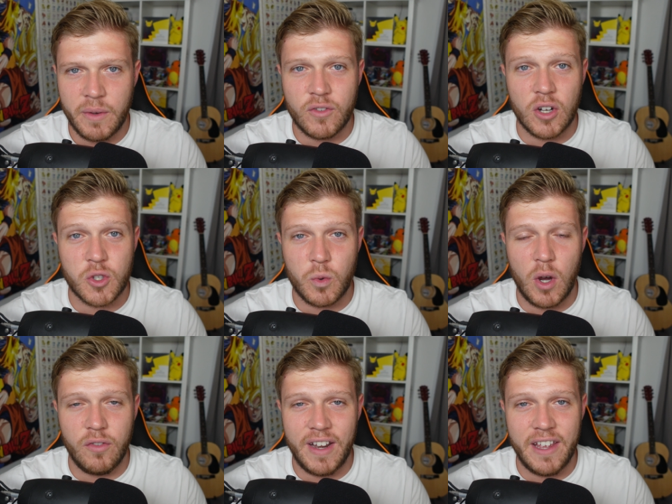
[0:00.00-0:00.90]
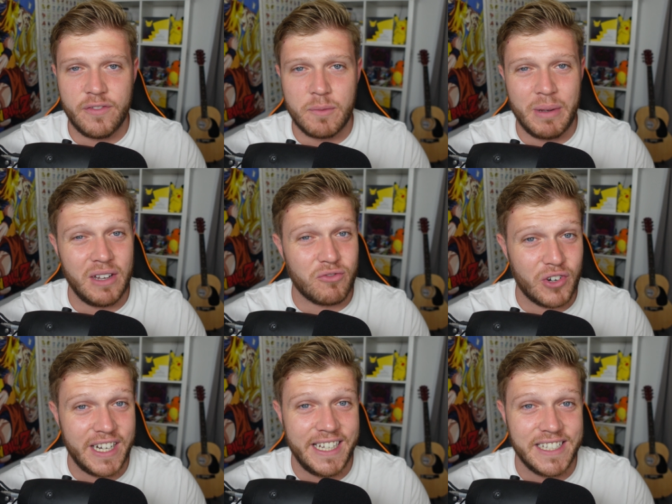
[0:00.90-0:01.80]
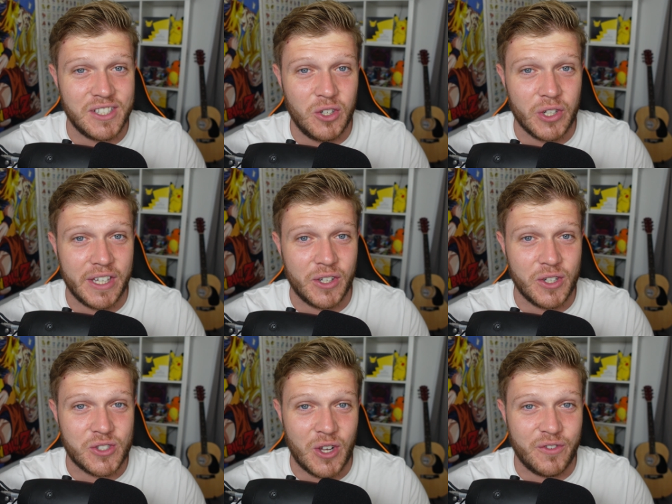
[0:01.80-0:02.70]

we've got 12 left, but it really isn't looking good so